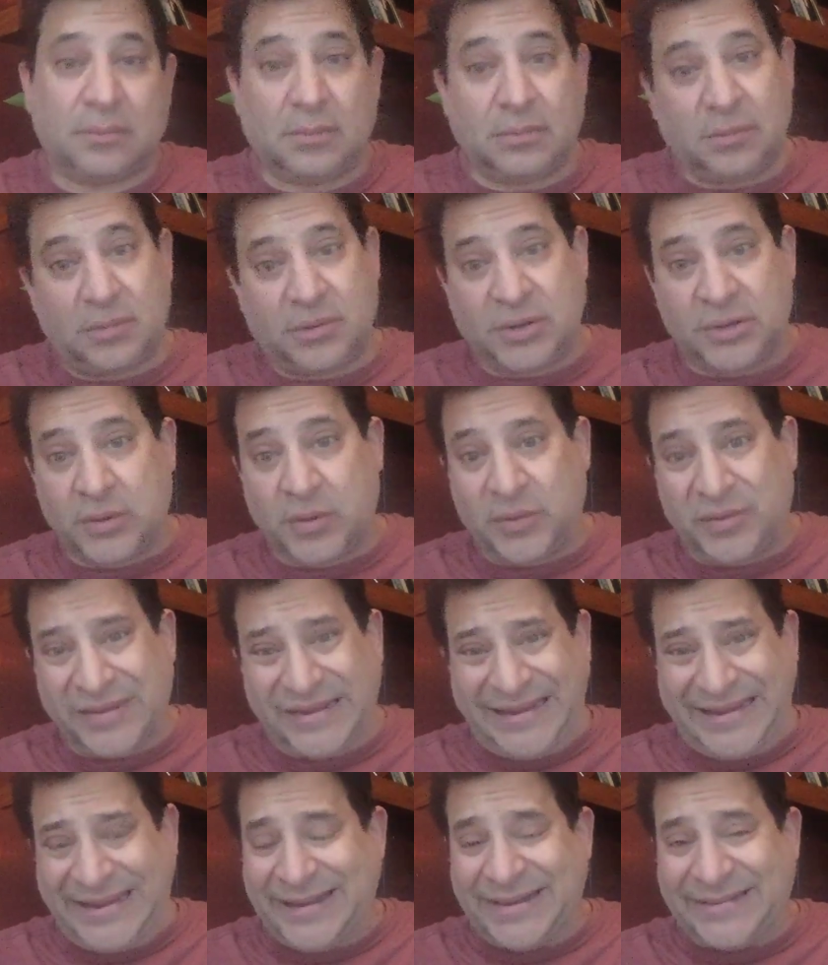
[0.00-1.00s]
could only
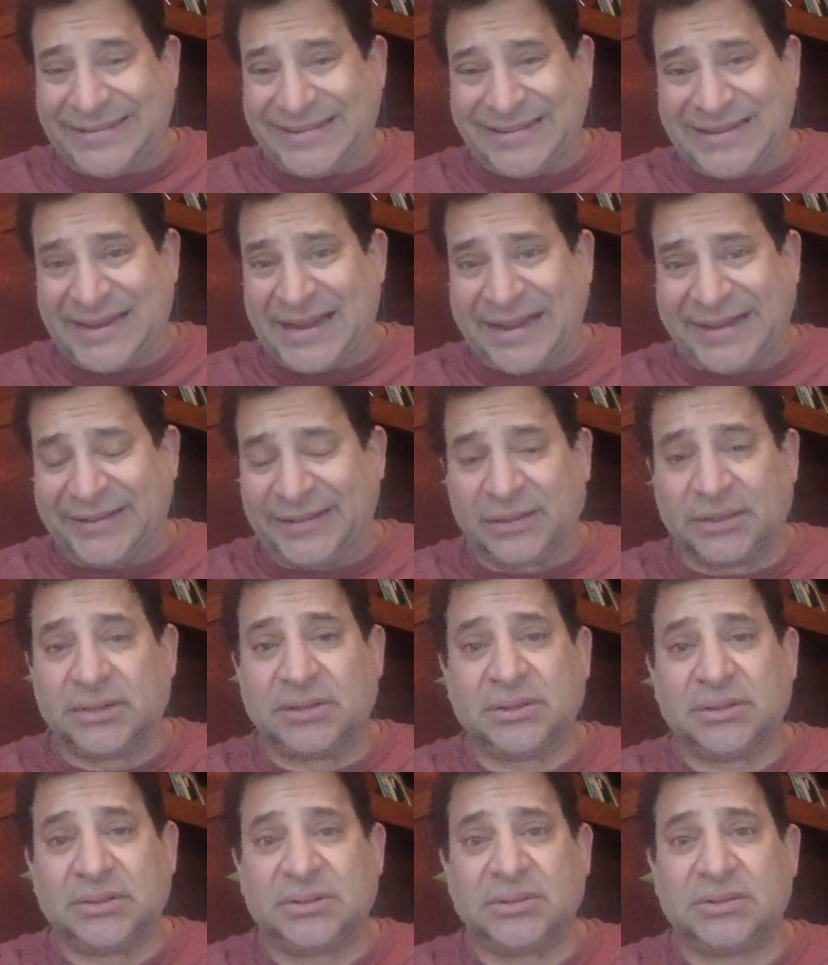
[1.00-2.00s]
eat at the diner.
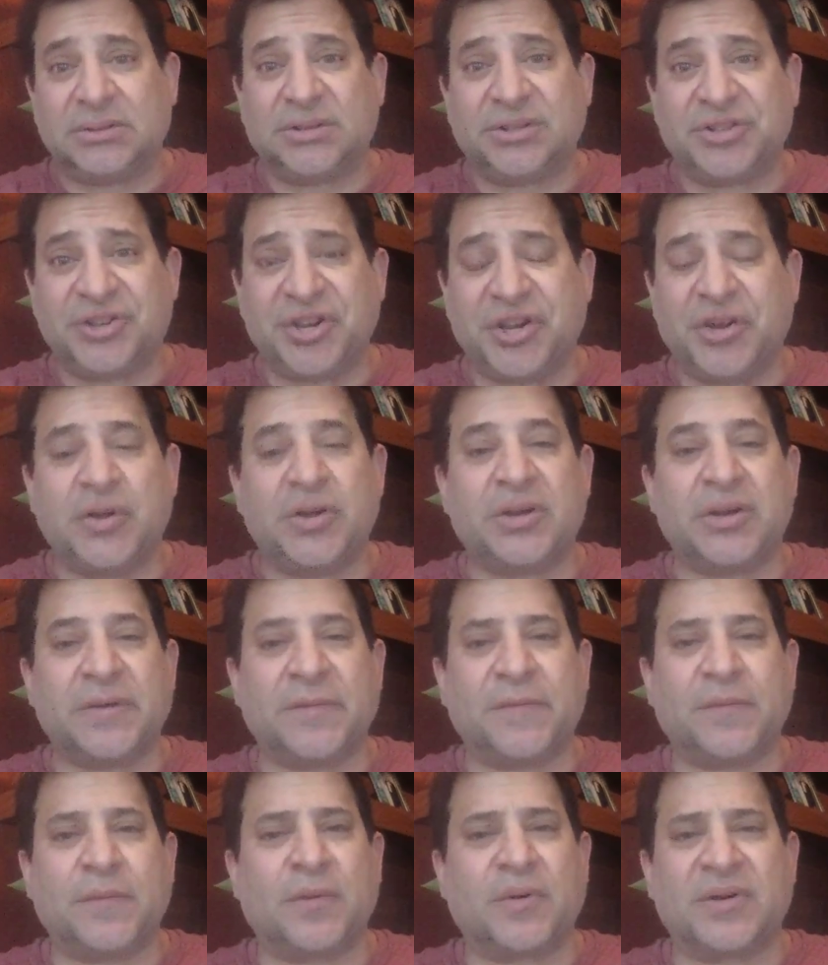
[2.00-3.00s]
She couldn't
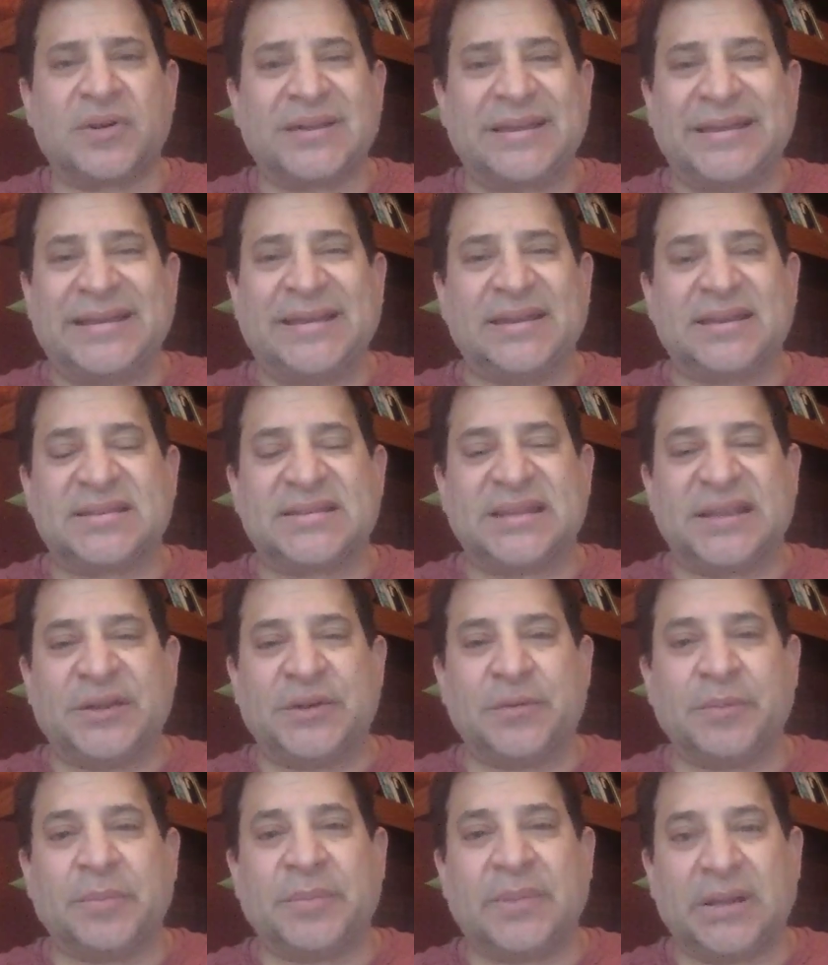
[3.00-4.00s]
afford to eat a
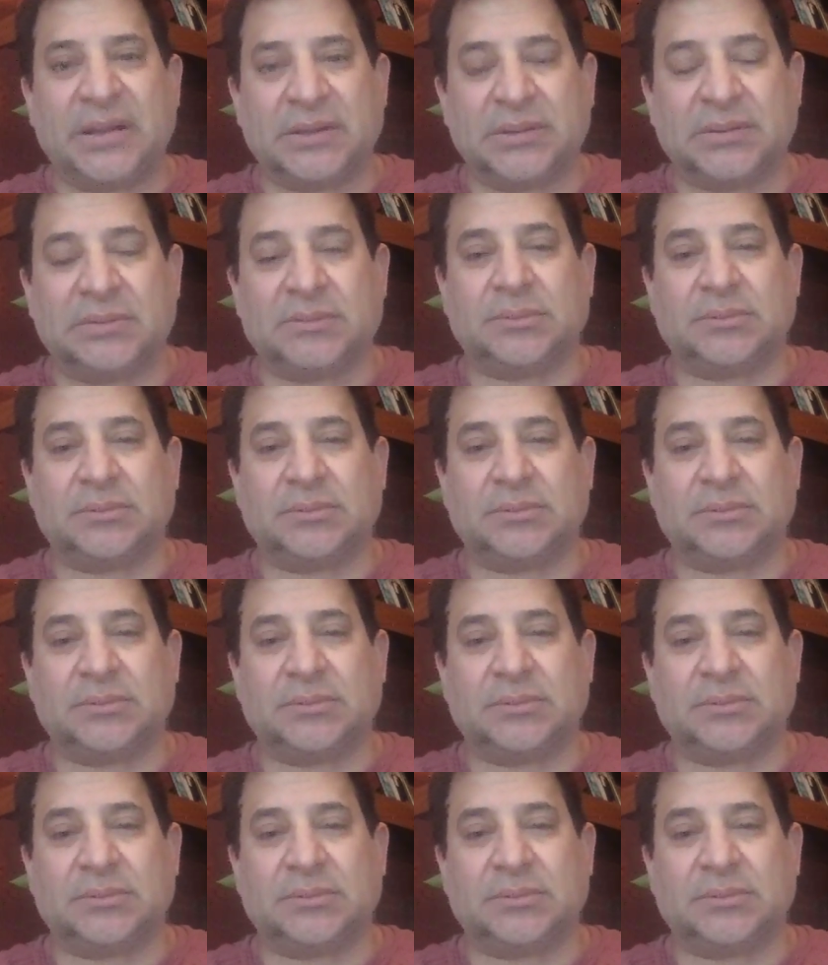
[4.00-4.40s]
single meal